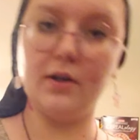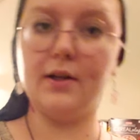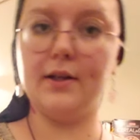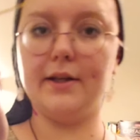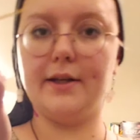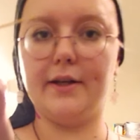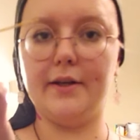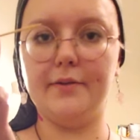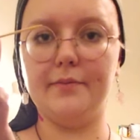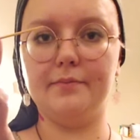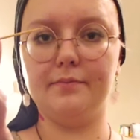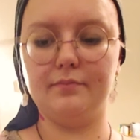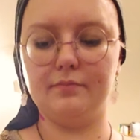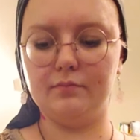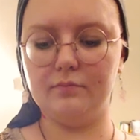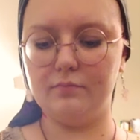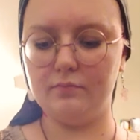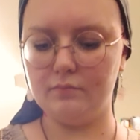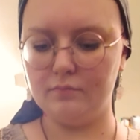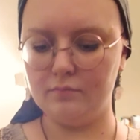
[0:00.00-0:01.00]
Clean.
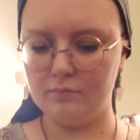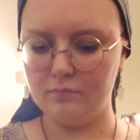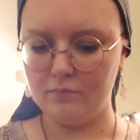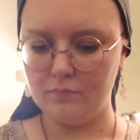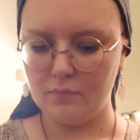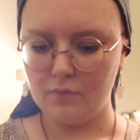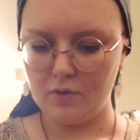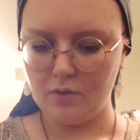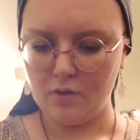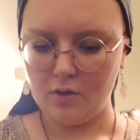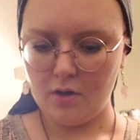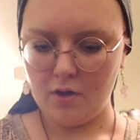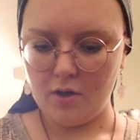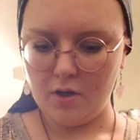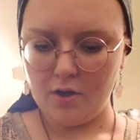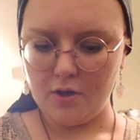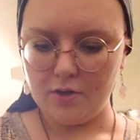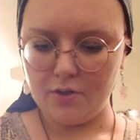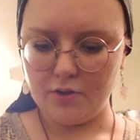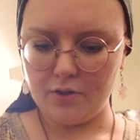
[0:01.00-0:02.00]

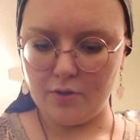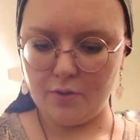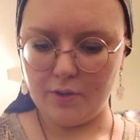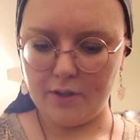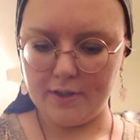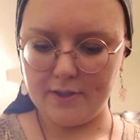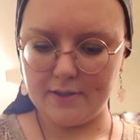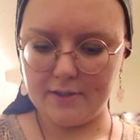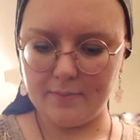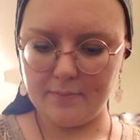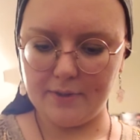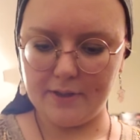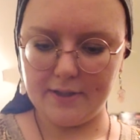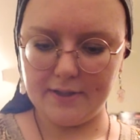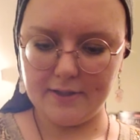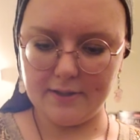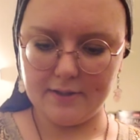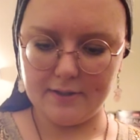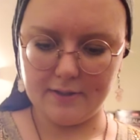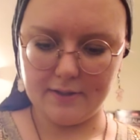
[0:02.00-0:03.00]
So in some
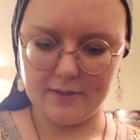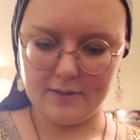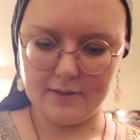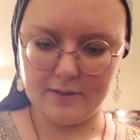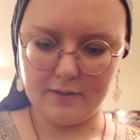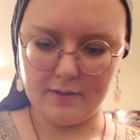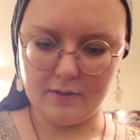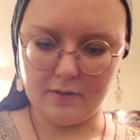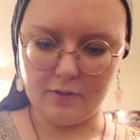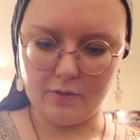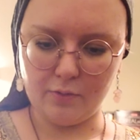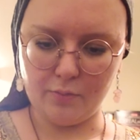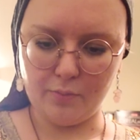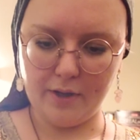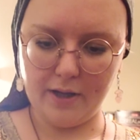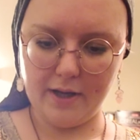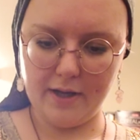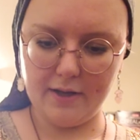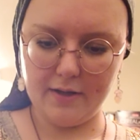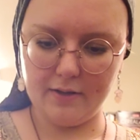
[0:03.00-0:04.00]
places it's still a little
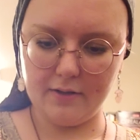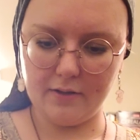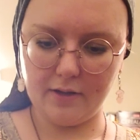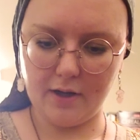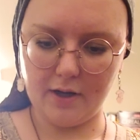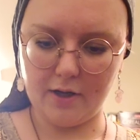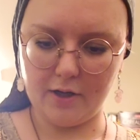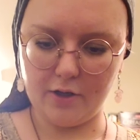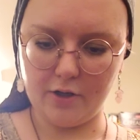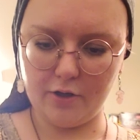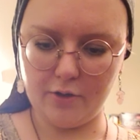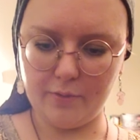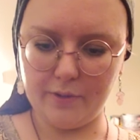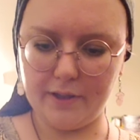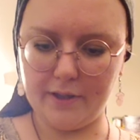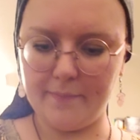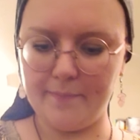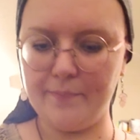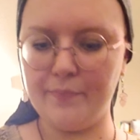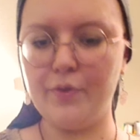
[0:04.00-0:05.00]
wet, kind of
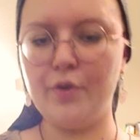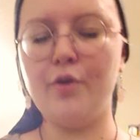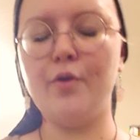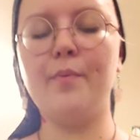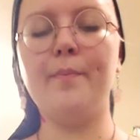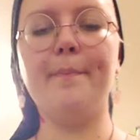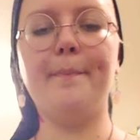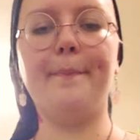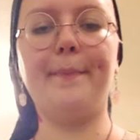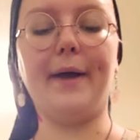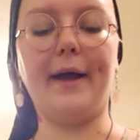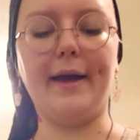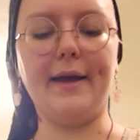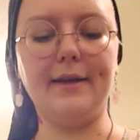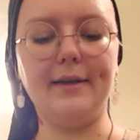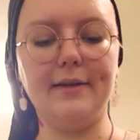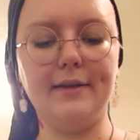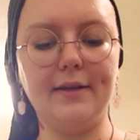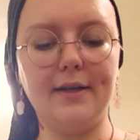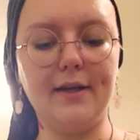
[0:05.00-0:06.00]
gooey,
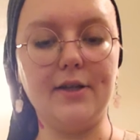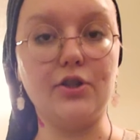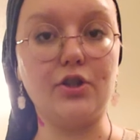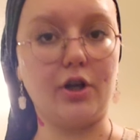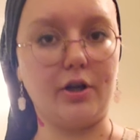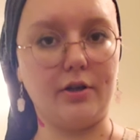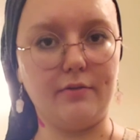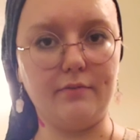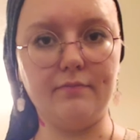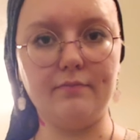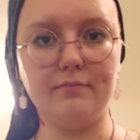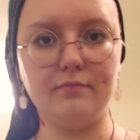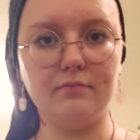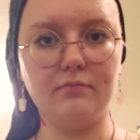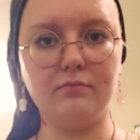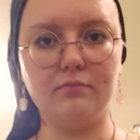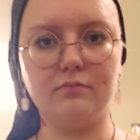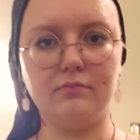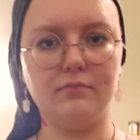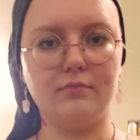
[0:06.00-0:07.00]
but it's good.
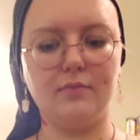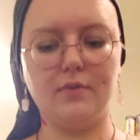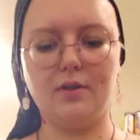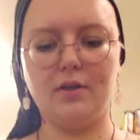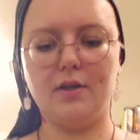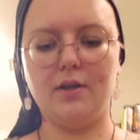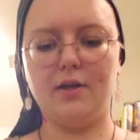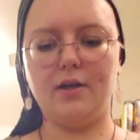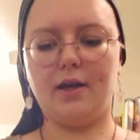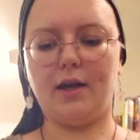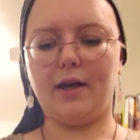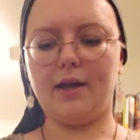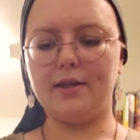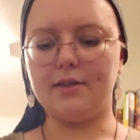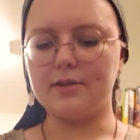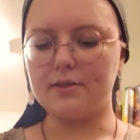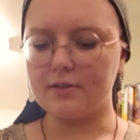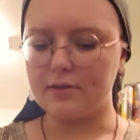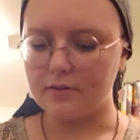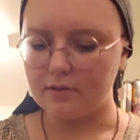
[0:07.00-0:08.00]

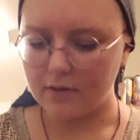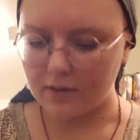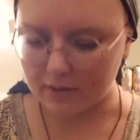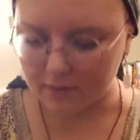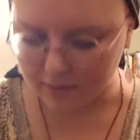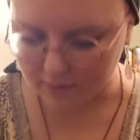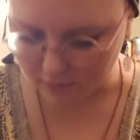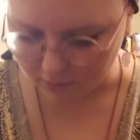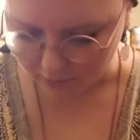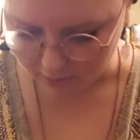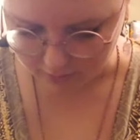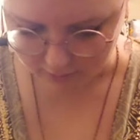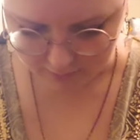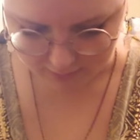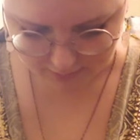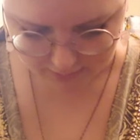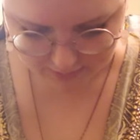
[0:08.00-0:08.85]
It's good at